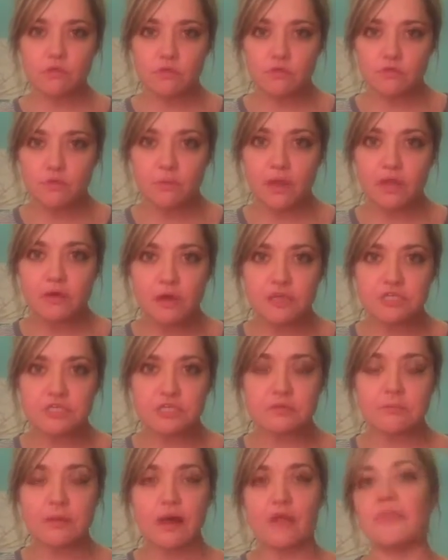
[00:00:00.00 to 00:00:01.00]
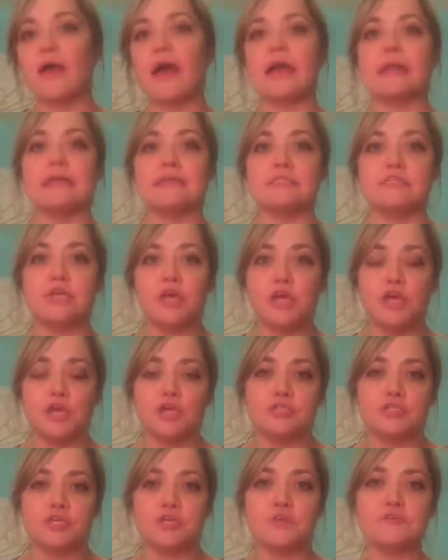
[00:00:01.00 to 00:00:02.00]
So my question about that is,
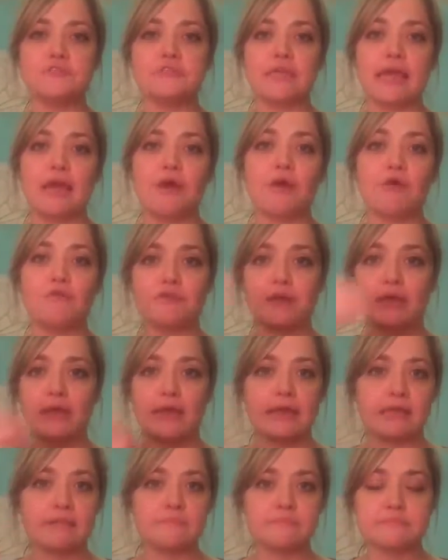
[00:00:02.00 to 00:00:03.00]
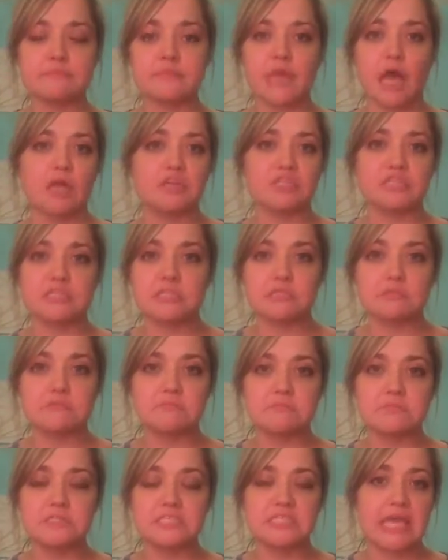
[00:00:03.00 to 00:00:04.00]
do you say, oh, forget it, I'll just
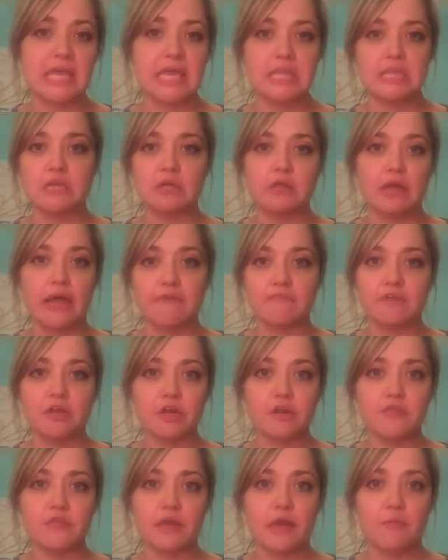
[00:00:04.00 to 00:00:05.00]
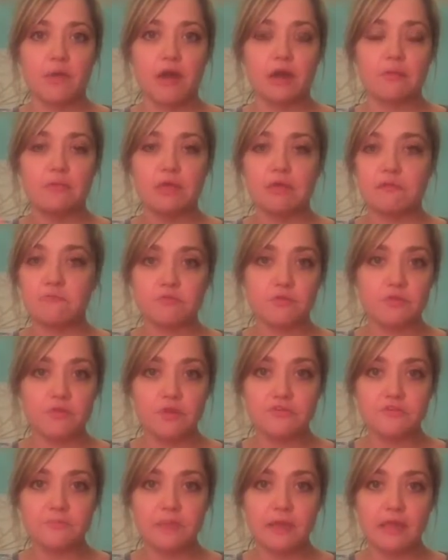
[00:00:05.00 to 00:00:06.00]
stay a little heavier than I want to be for the
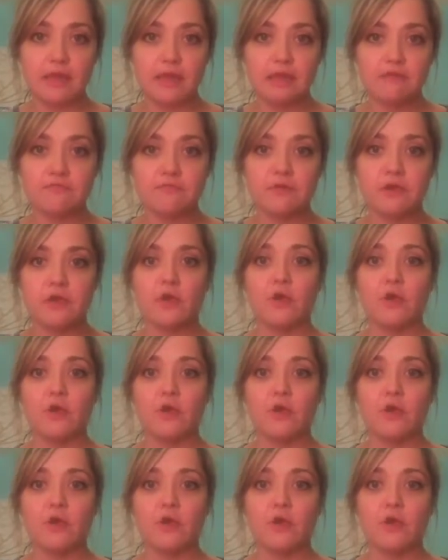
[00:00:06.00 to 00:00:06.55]
rest of my life?